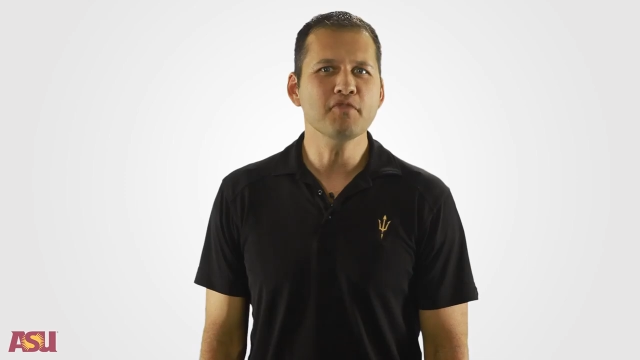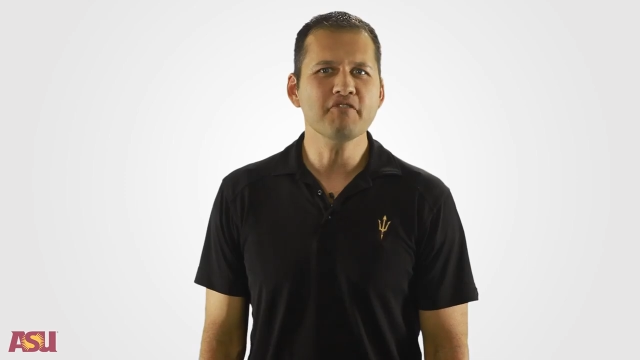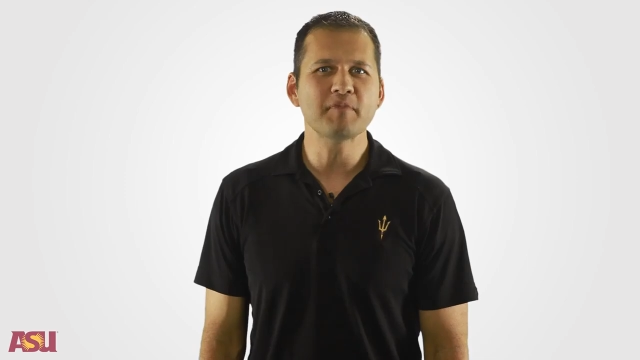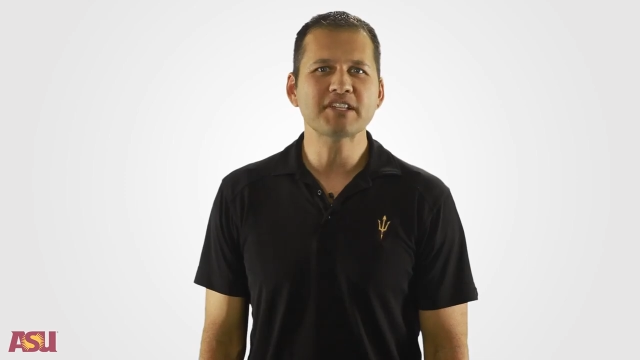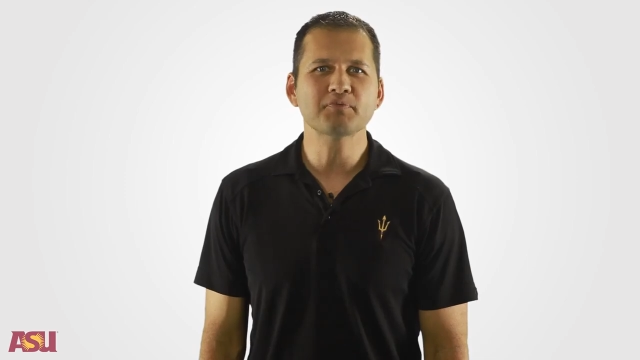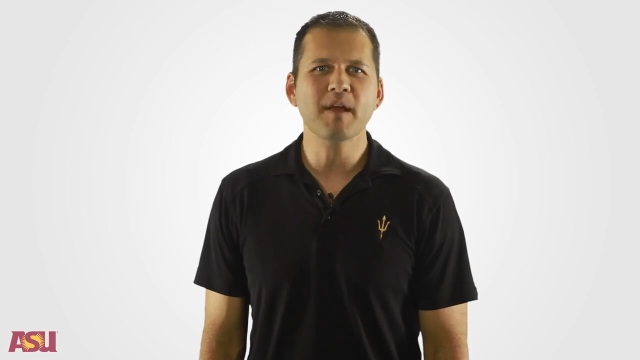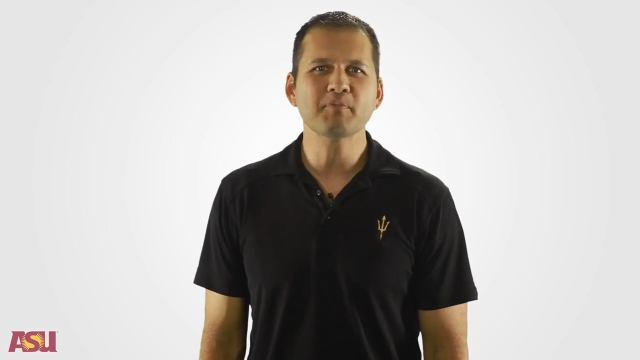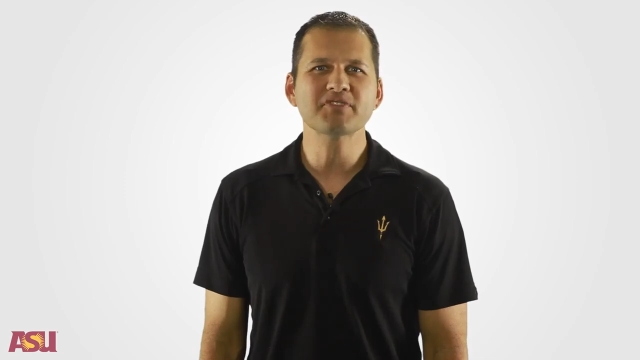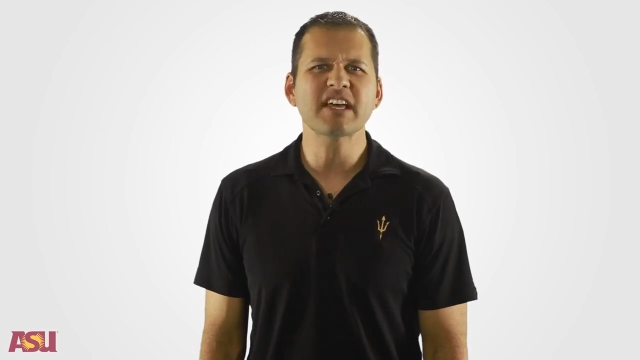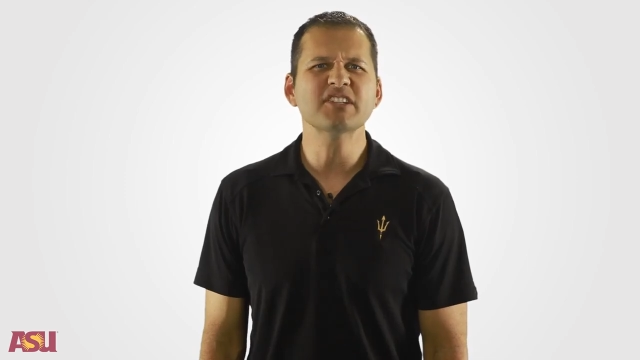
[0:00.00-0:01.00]
movements
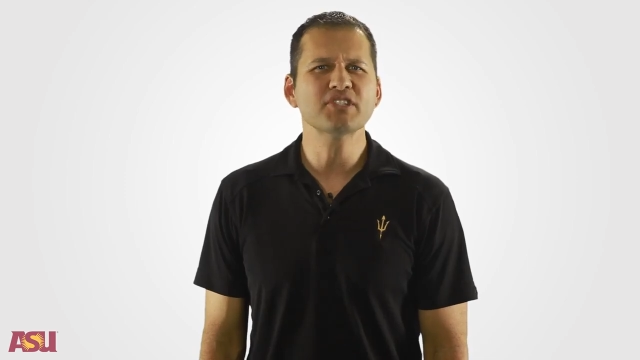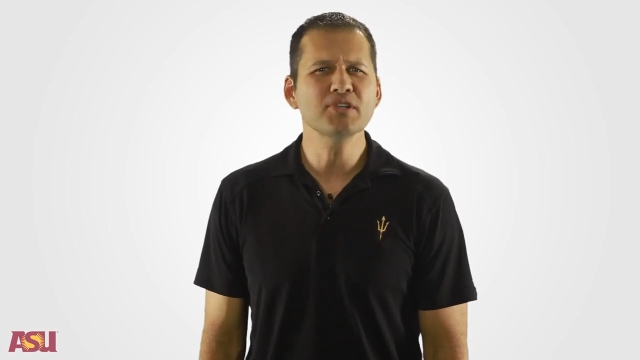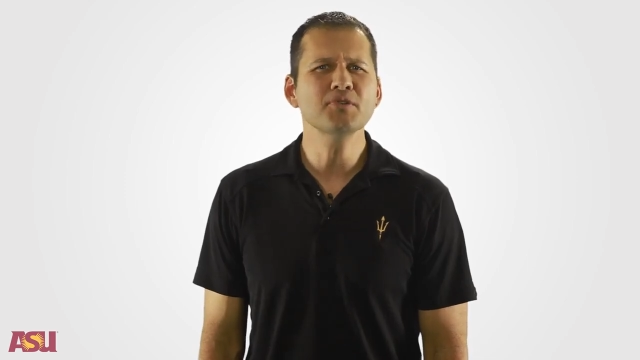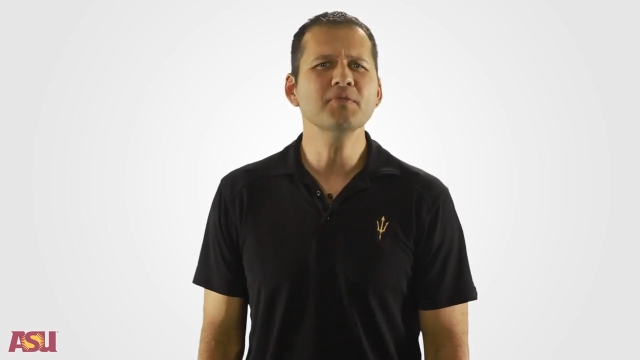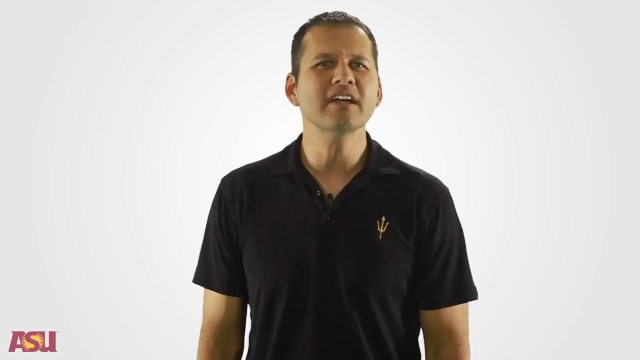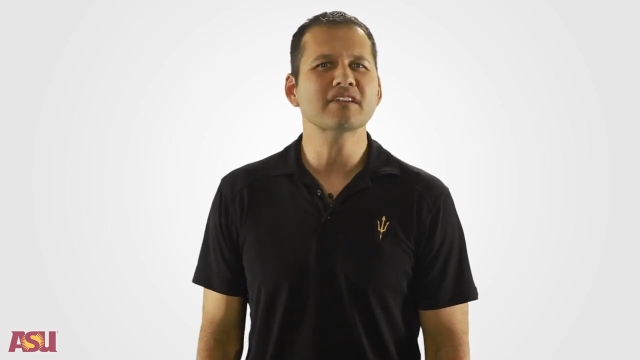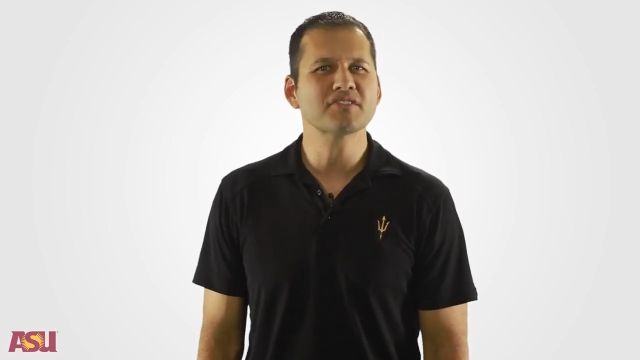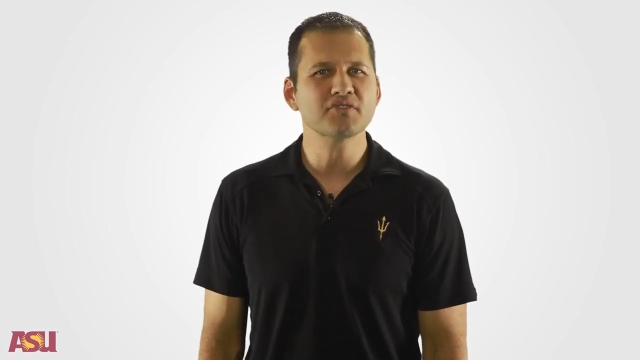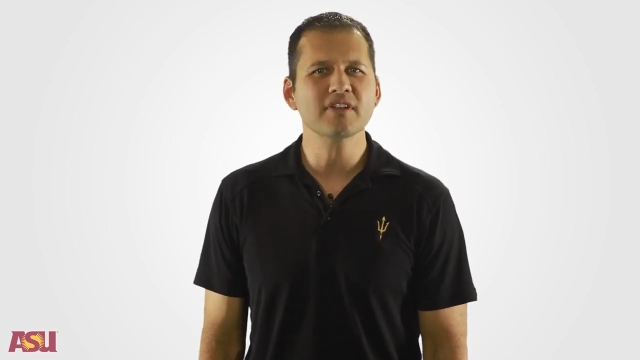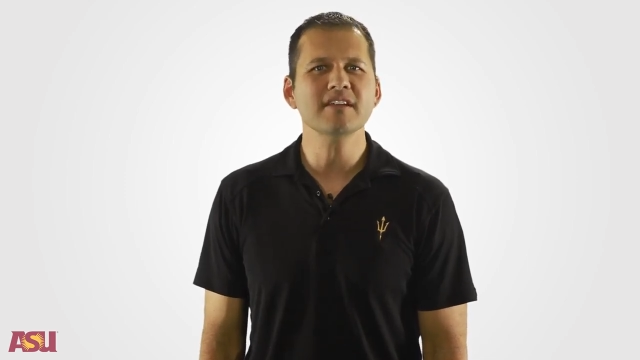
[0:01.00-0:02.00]
represent two
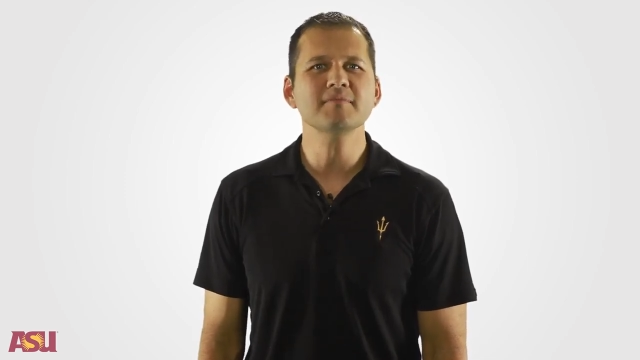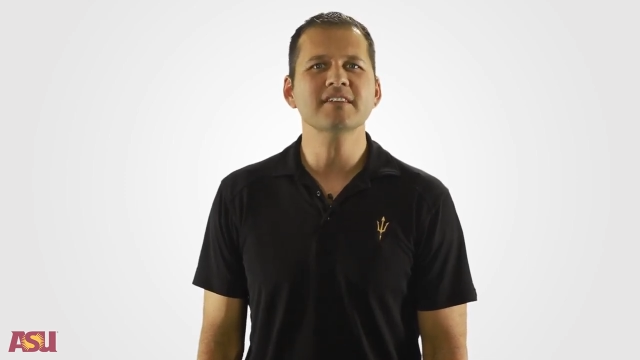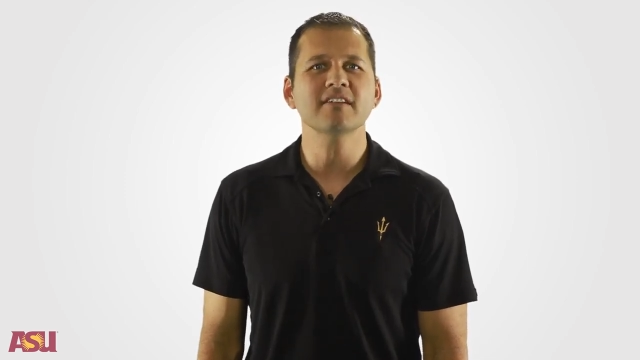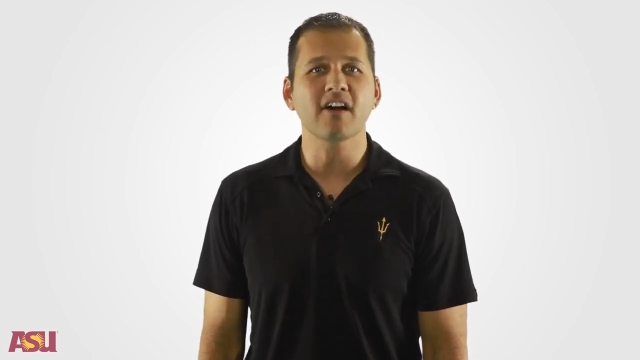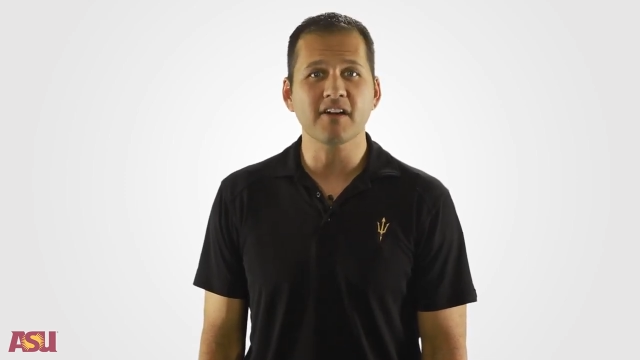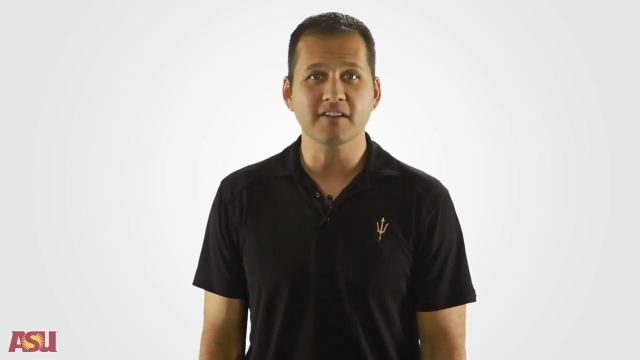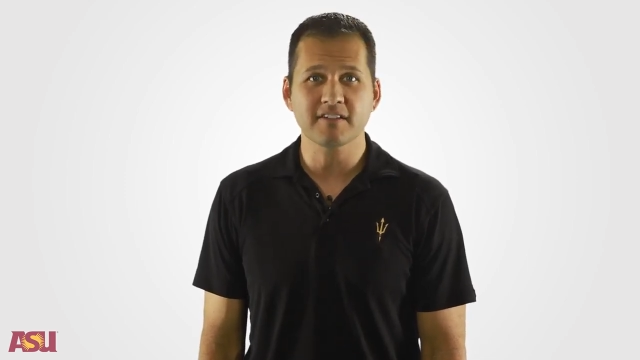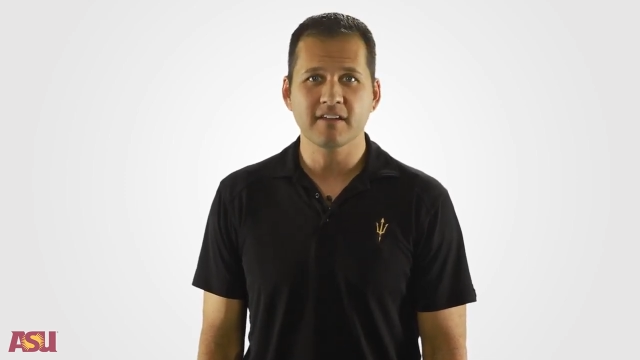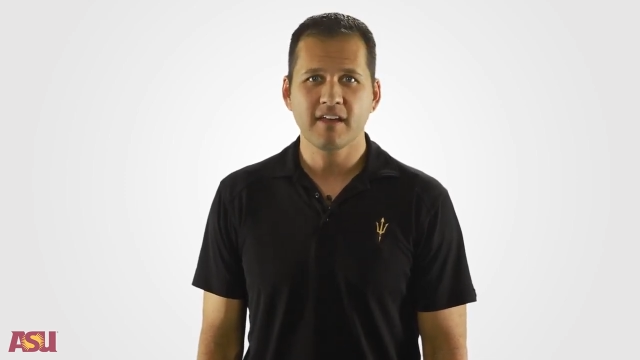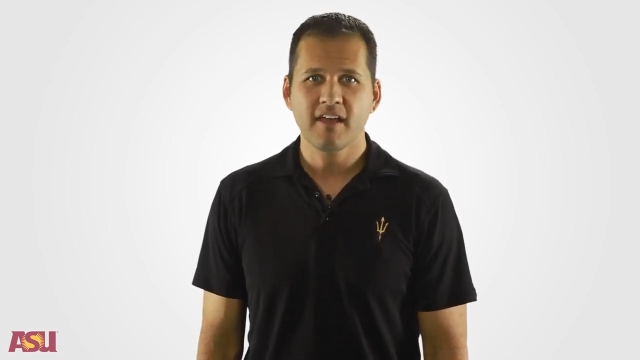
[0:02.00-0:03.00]
extremes in art,